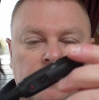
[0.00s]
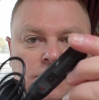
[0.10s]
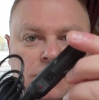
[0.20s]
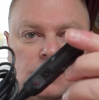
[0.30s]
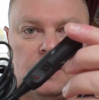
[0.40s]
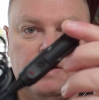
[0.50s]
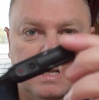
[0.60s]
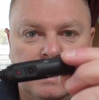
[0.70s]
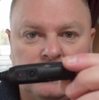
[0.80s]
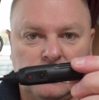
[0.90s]
There's a cigarette
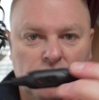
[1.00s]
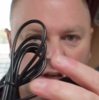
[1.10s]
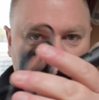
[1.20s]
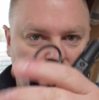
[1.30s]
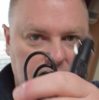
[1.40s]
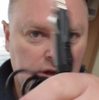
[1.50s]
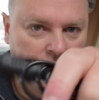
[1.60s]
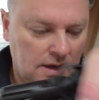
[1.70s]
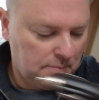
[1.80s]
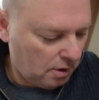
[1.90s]
lighter socket for
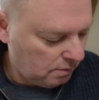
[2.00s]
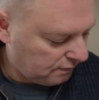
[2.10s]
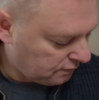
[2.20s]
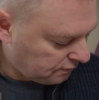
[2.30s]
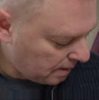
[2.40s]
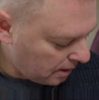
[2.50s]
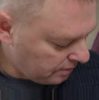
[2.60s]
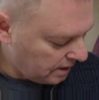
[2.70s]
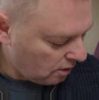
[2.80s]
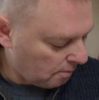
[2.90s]

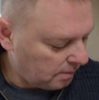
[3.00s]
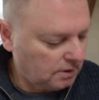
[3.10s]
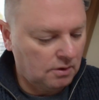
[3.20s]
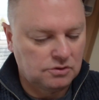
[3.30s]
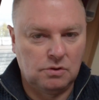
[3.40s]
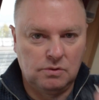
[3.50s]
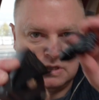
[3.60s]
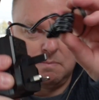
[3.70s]
powering it up, and also there's a